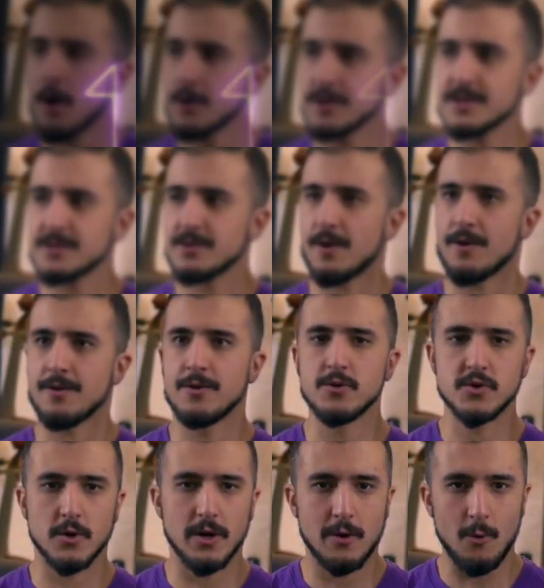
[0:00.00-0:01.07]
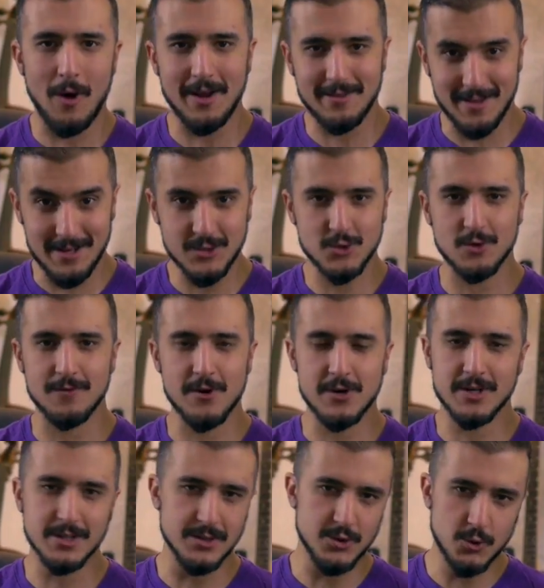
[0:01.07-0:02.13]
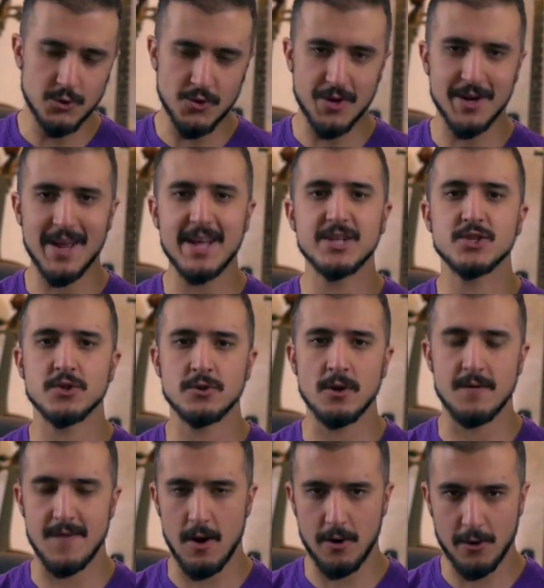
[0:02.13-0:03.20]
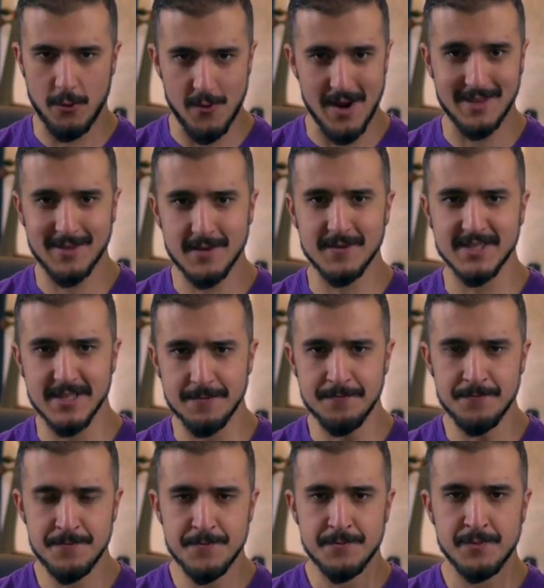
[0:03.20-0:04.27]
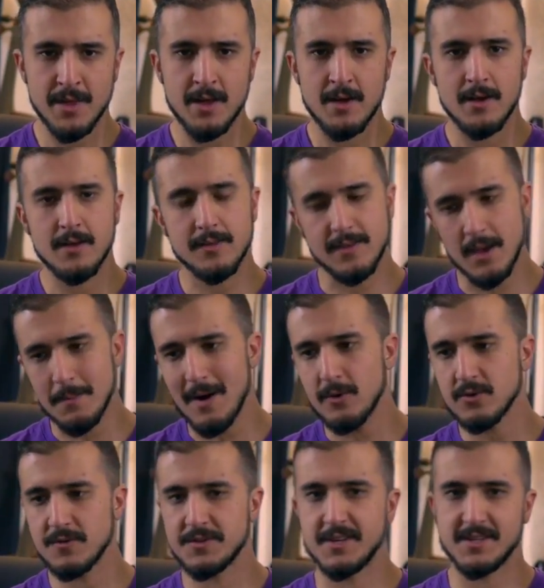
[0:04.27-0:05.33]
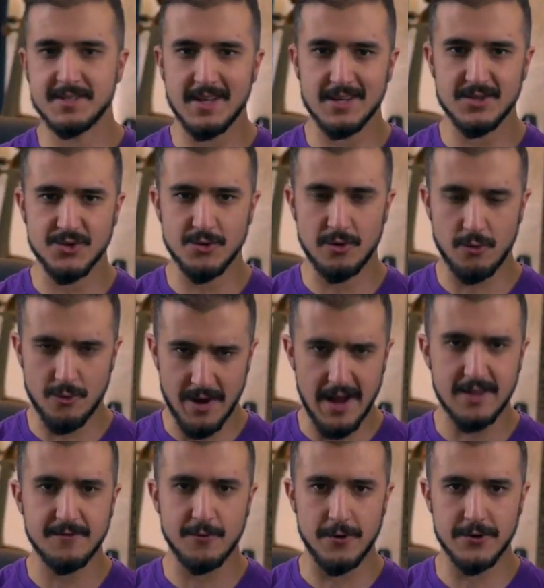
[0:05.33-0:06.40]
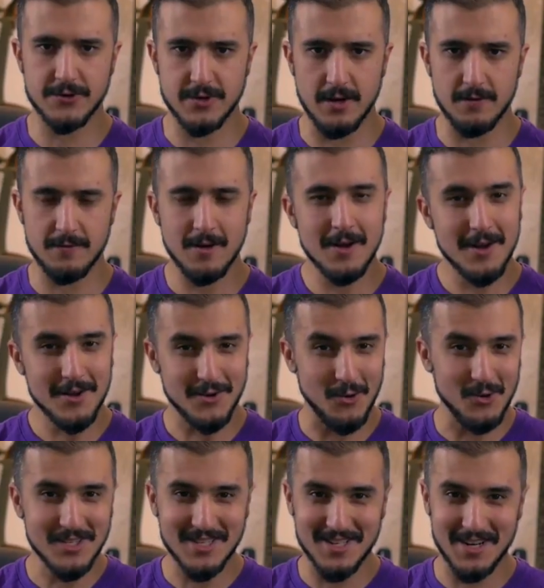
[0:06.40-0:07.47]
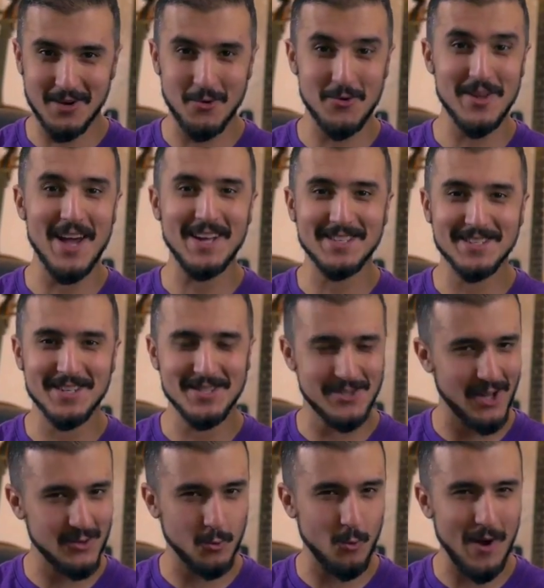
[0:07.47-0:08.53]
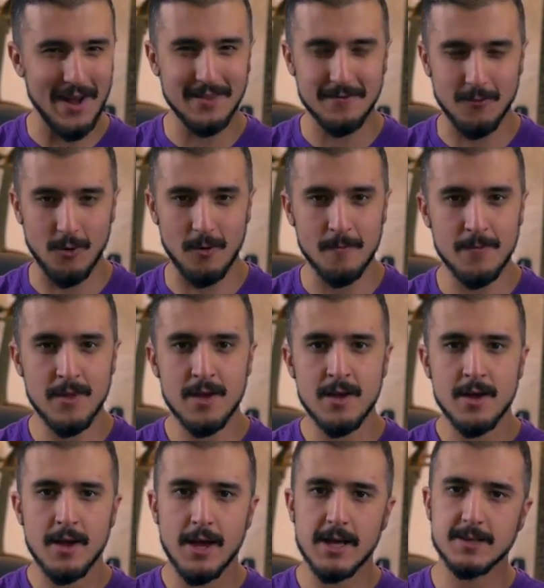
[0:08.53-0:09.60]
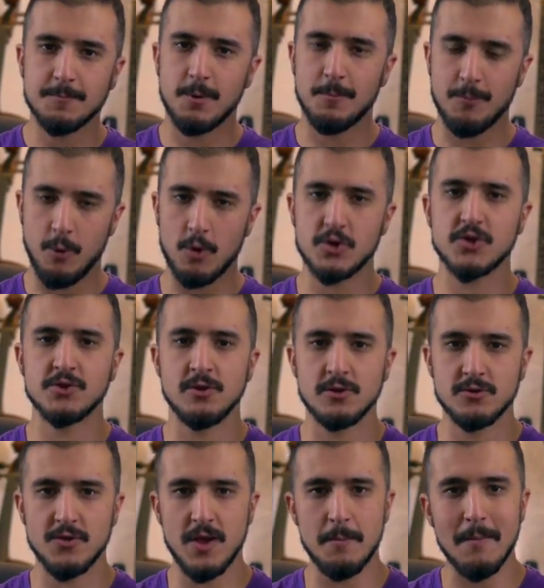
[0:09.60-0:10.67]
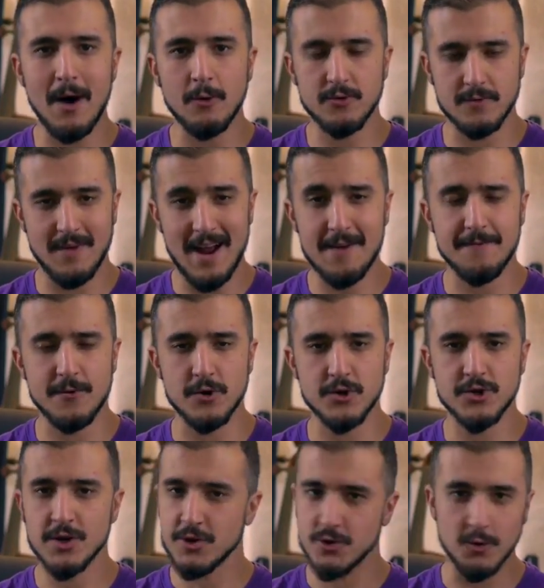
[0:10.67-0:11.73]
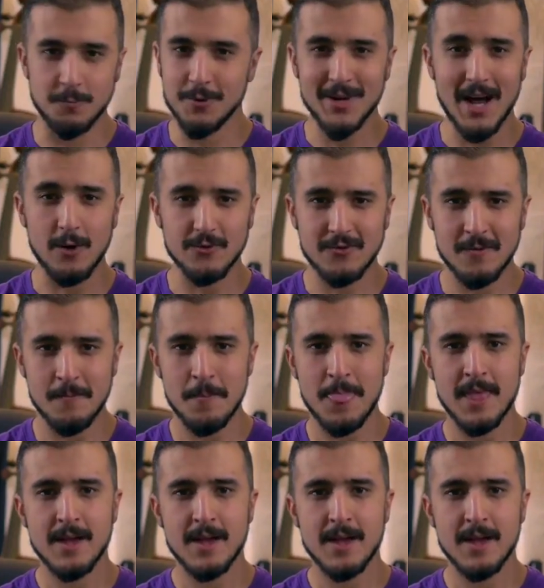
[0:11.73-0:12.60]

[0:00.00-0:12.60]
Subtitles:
Artists are usually quite introverted due to the nature of our creativity. The amount of success you create for yourself, notice I said create, not wait for, is proportional to the amount of effort you put out.